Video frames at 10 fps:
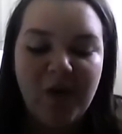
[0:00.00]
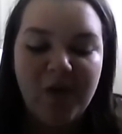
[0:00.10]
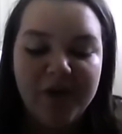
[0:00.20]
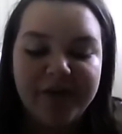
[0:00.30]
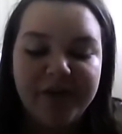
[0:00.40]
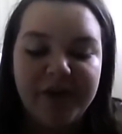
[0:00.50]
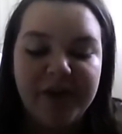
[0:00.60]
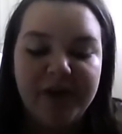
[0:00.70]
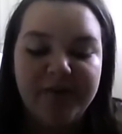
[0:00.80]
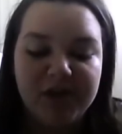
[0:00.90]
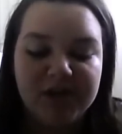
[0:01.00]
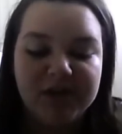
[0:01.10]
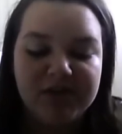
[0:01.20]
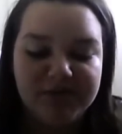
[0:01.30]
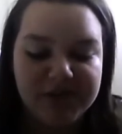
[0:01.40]
or for
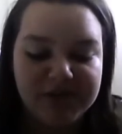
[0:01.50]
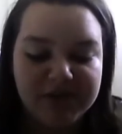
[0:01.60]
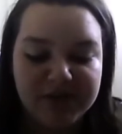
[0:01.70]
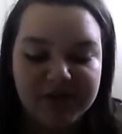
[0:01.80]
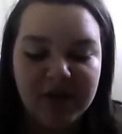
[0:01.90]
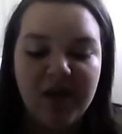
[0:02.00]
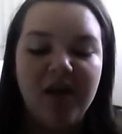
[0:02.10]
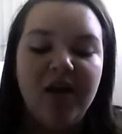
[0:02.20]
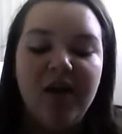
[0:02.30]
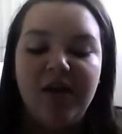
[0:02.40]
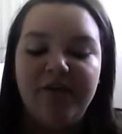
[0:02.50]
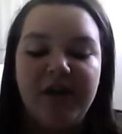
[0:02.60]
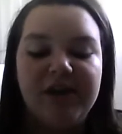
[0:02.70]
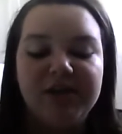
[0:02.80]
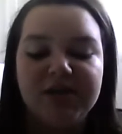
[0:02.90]
emergency reasons.
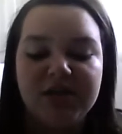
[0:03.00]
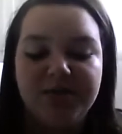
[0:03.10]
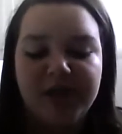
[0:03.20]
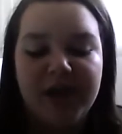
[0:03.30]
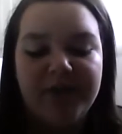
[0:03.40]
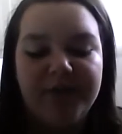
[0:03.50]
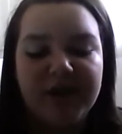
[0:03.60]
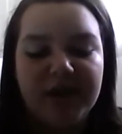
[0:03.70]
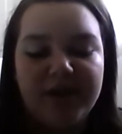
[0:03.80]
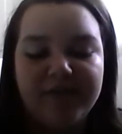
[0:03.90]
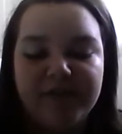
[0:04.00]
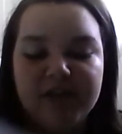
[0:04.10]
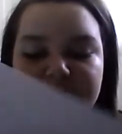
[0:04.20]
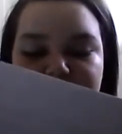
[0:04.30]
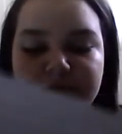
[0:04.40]
Failing to comply with any of
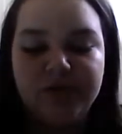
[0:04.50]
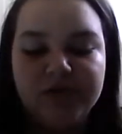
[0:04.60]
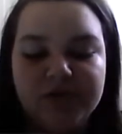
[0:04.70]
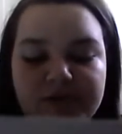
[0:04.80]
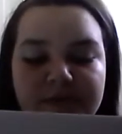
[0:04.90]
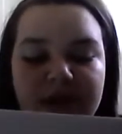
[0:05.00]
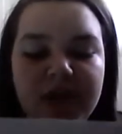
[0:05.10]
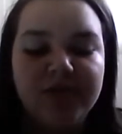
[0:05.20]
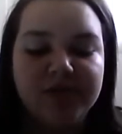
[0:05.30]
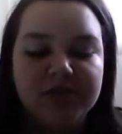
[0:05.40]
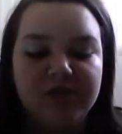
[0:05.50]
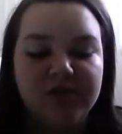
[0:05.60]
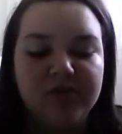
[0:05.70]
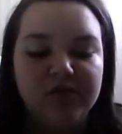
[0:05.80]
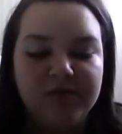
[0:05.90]
these rules may
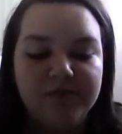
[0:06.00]
result